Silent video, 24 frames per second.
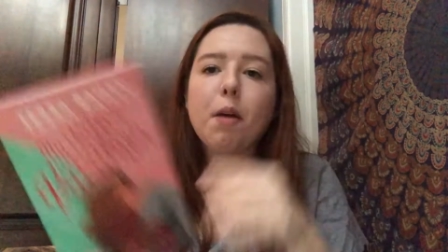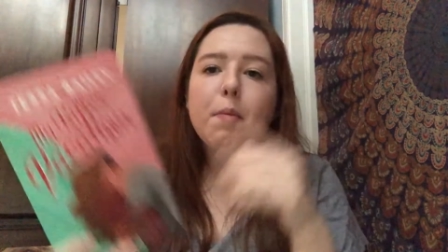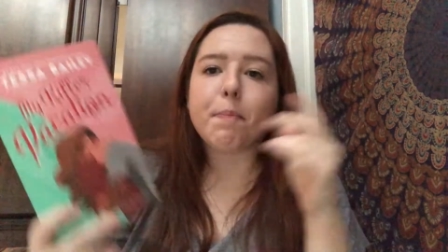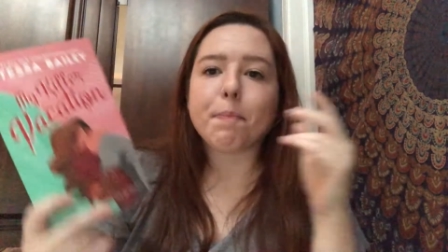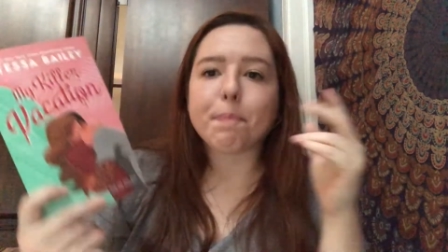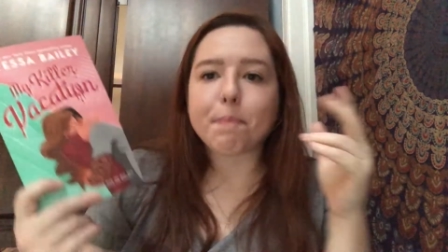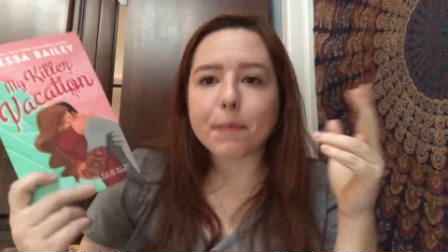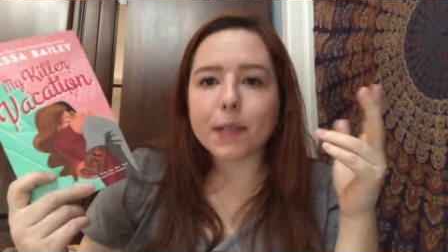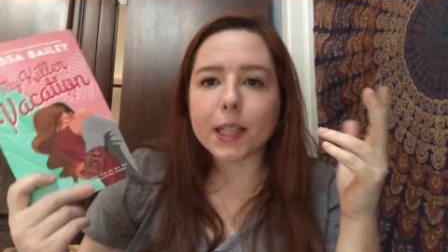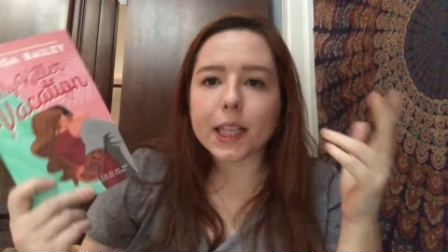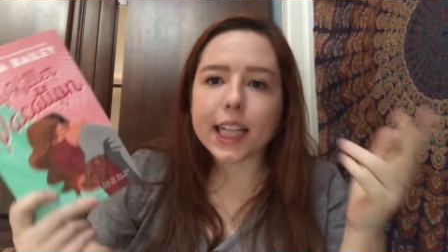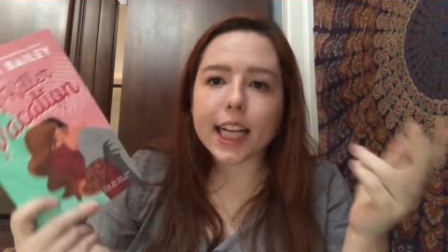
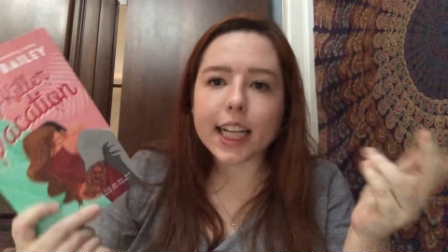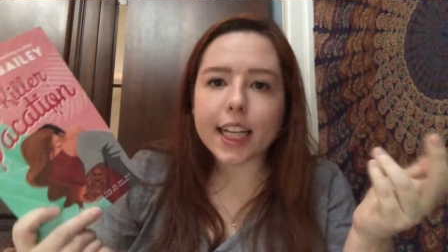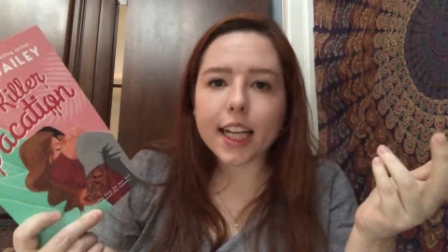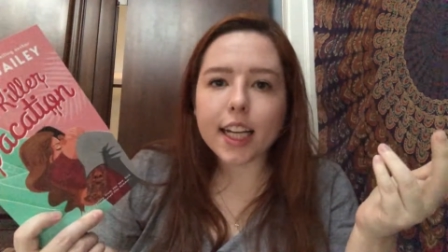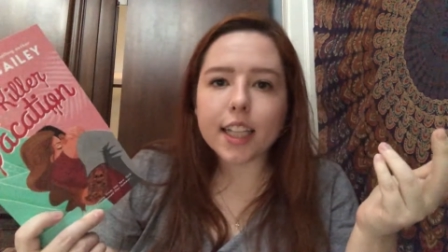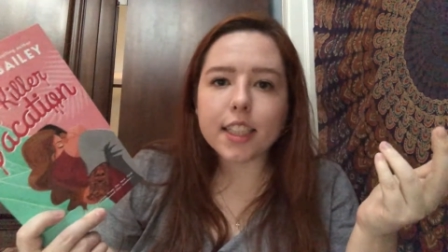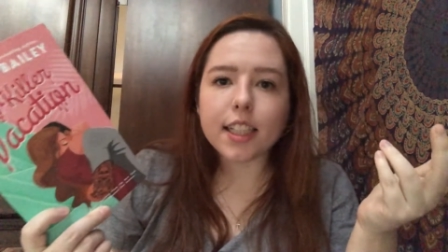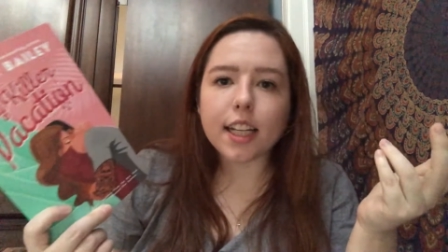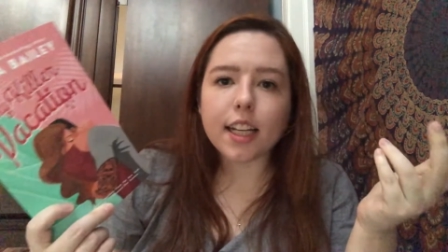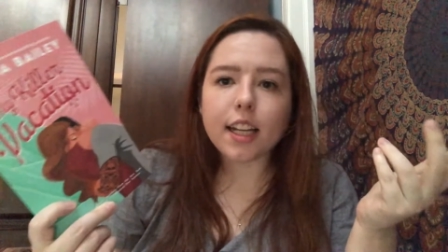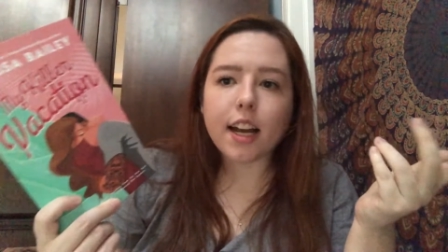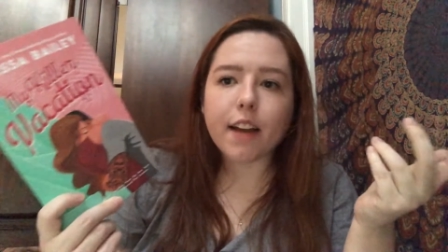But like I
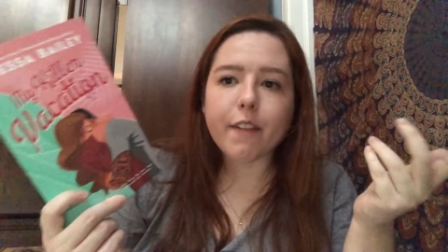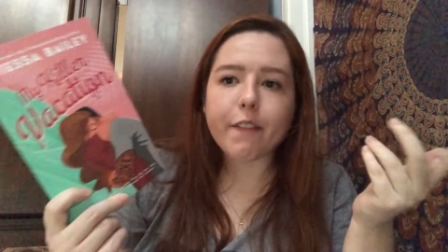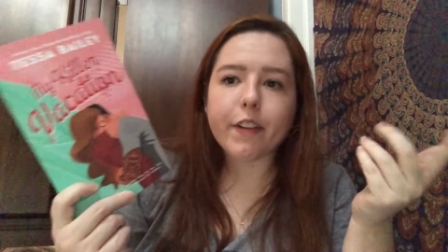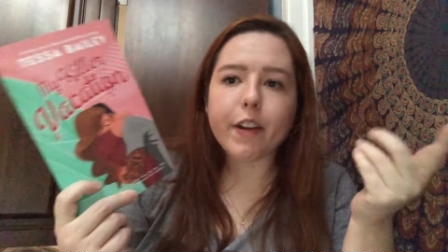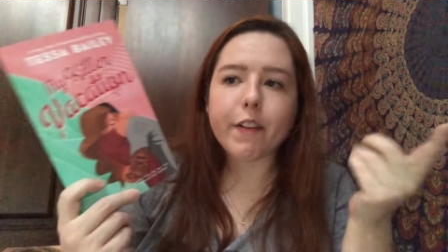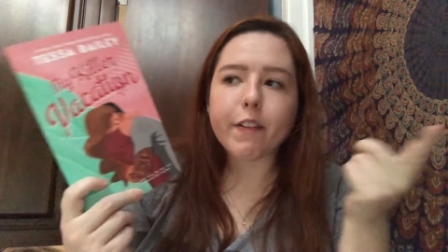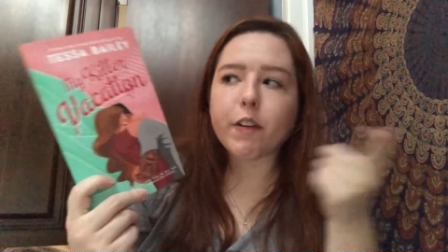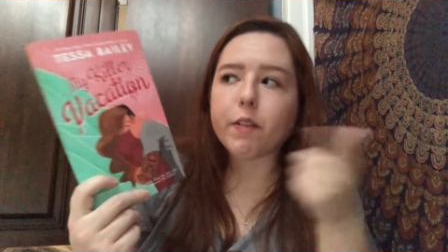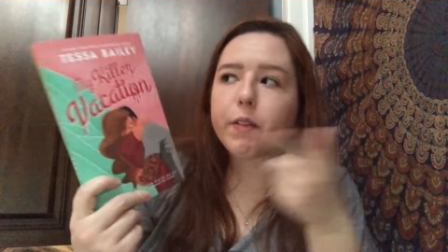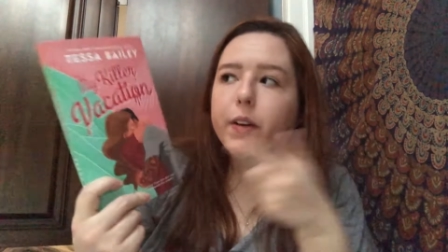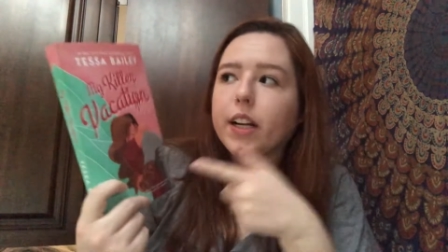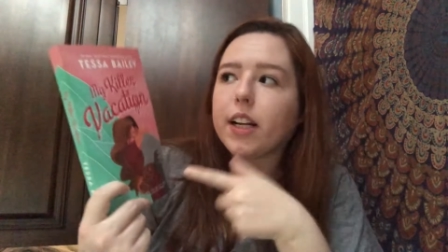said, I've
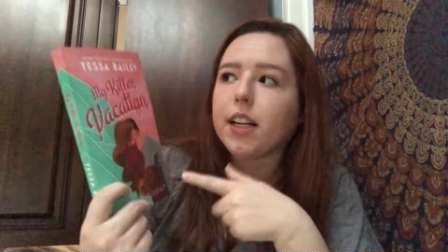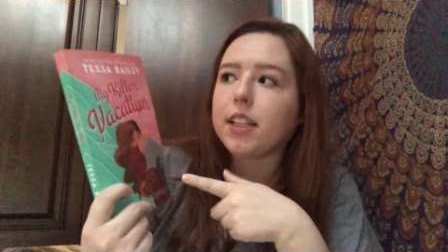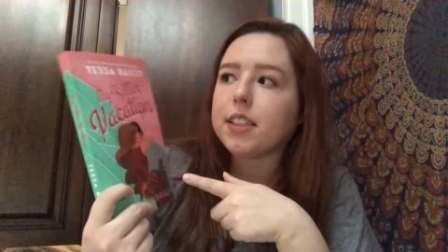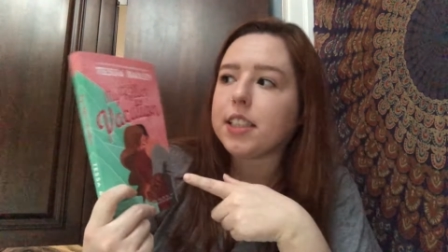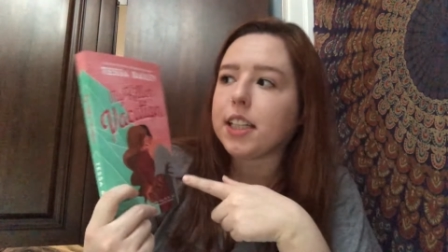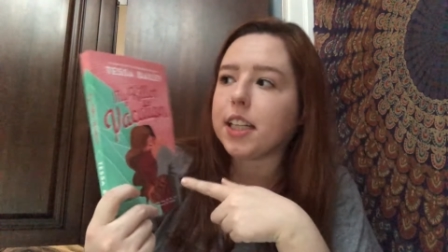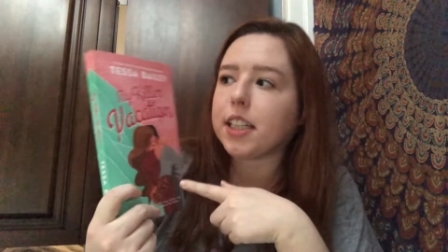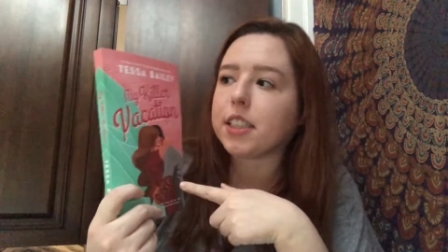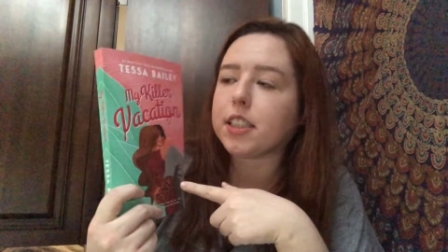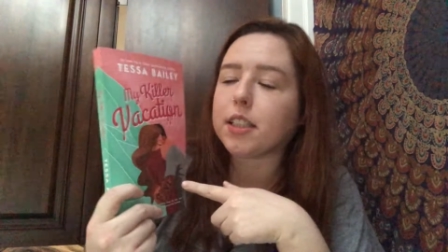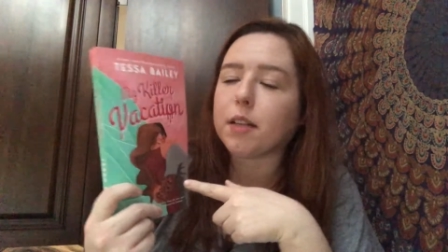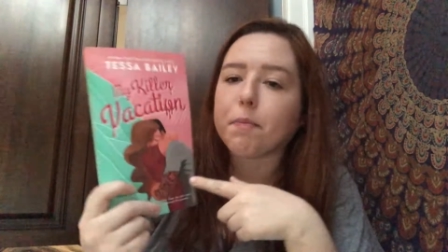never read a
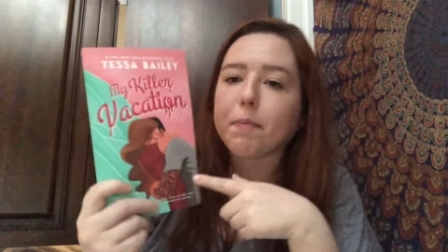Tessa